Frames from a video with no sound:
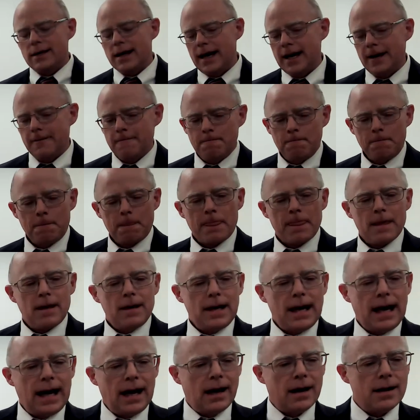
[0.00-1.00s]
thing.
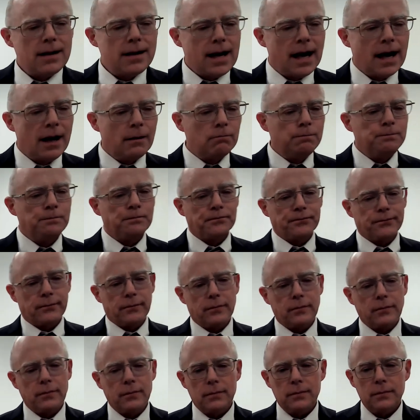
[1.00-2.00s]
And um,
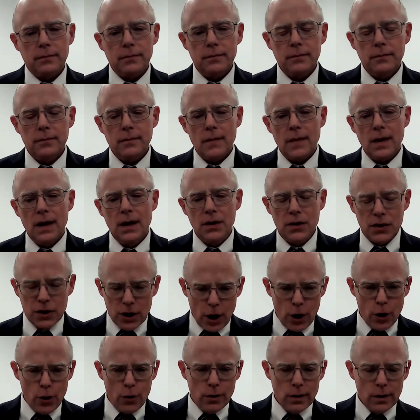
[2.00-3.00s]

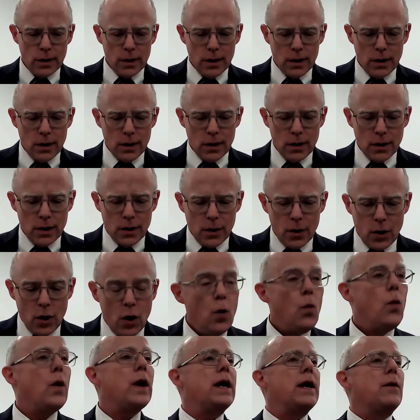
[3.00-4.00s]
so
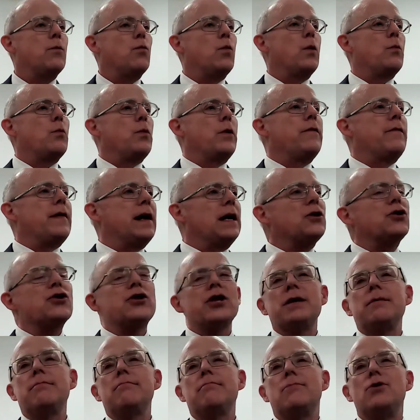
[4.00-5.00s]
when when we
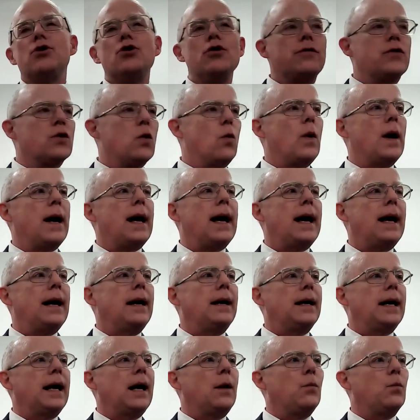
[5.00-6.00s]
eventually moved
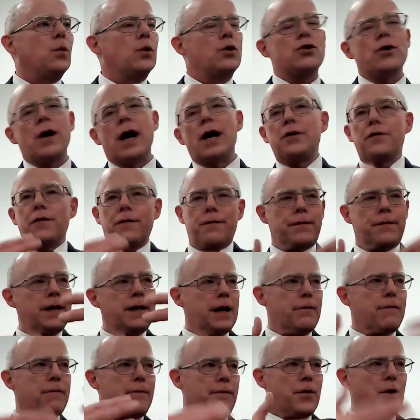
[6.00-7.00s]
away and we're trying to
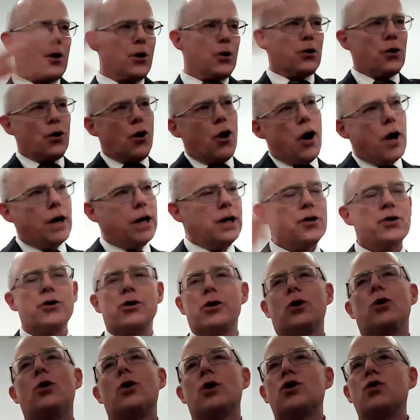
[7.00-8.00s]
get further on into
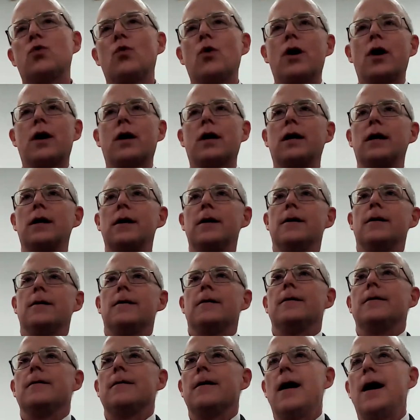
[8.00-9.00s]
the Lord's work,
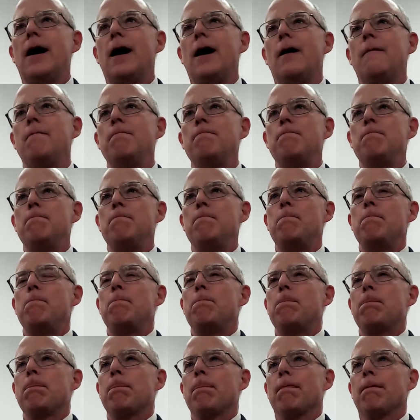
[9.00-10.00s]
um,
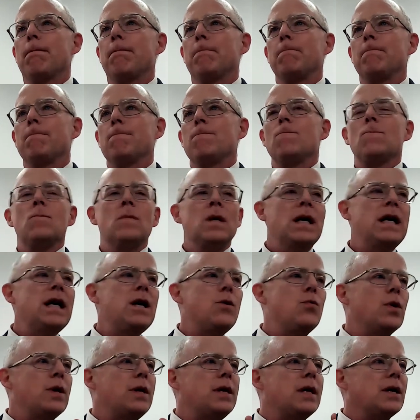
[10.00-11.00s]
he
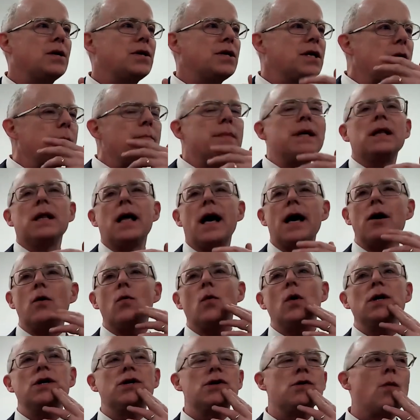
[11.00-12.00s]
would uh, send me a letter
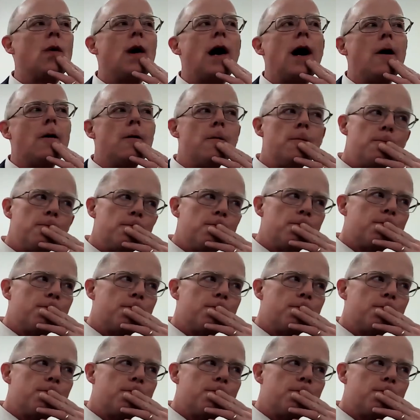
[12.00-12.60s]
once in a while.